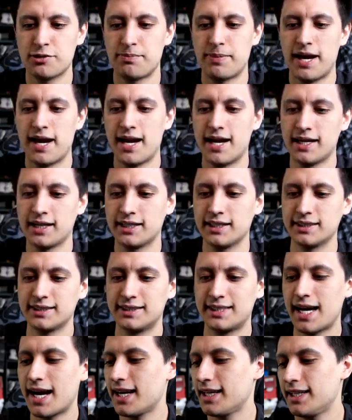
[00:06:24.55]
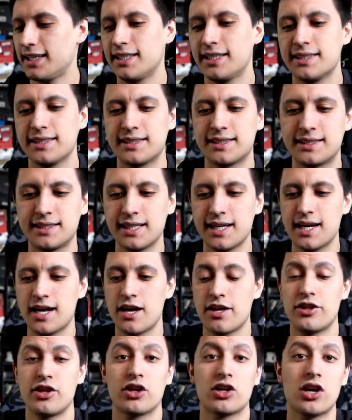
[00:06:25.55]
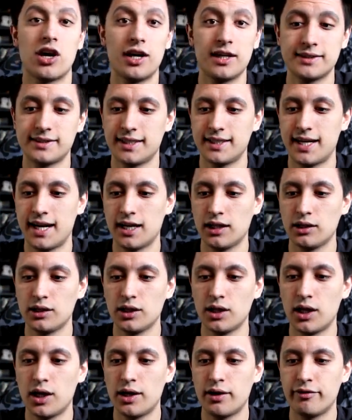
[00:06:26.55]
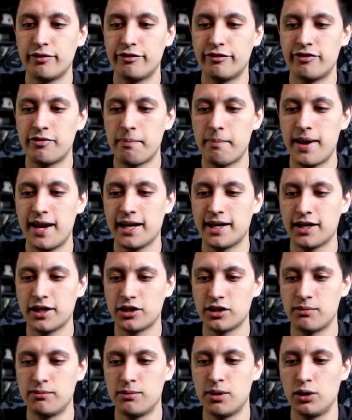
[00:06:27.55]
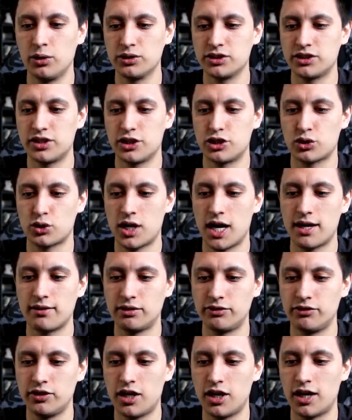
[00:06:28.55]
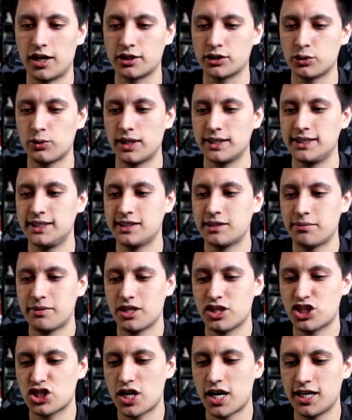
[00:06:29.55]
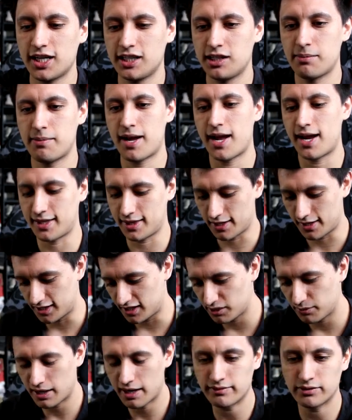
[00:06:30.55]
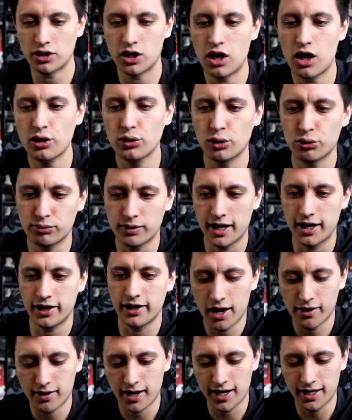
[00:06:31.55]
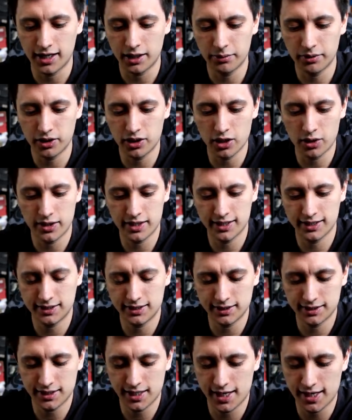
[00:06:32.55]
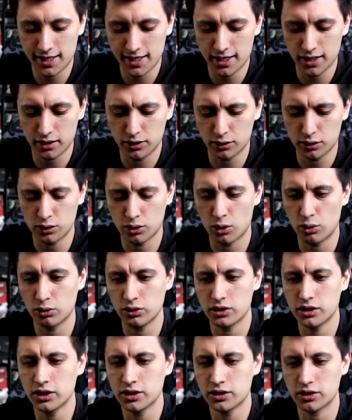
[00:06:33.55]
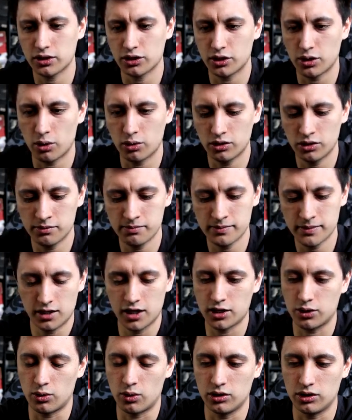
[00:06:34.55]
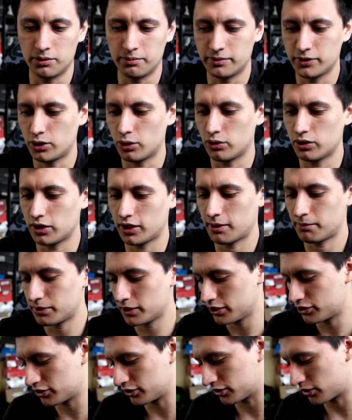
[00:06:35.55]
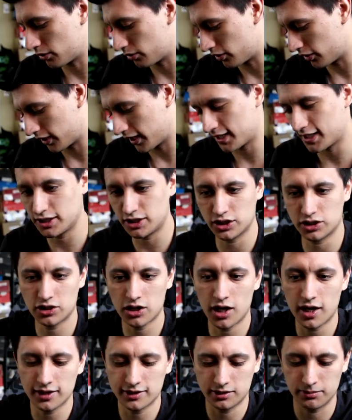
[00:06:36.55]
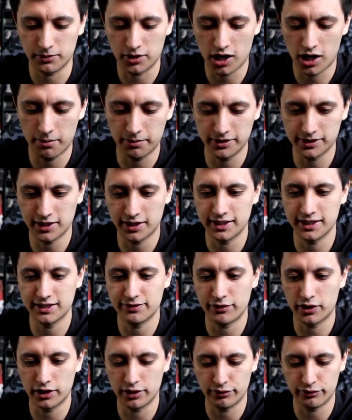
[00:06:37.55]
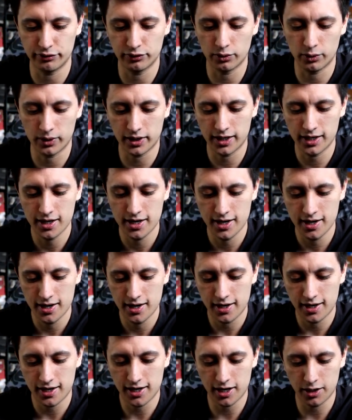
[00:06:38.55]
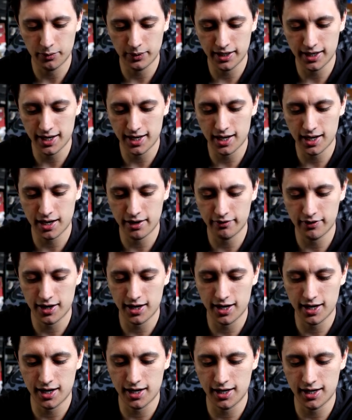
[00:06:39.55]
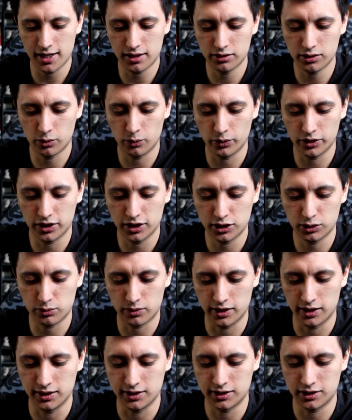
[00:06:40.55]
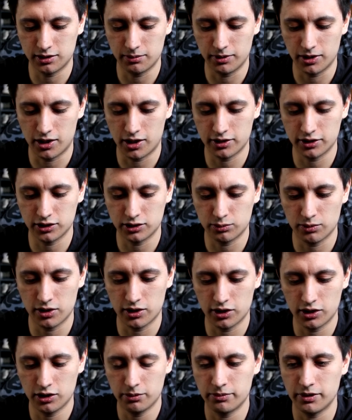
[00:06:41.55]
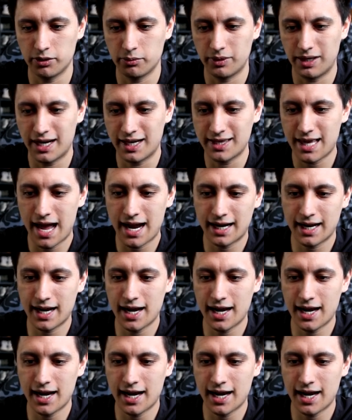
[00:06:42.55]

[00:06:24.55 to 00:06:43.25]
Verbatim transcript: Japan because that is the content I love making the most, the travel vlogs. Ooh, I see something shiny in the back there. I think we have a holo rare. All right, here we go. This is a uh, Golurk or Golem? Not Golem, Golurk. I'm pretty sure it's Golurk. And I just tossed some commons on the, on the floor. Uh, we have a, I don't know what this one is, to be honest with you, but we got that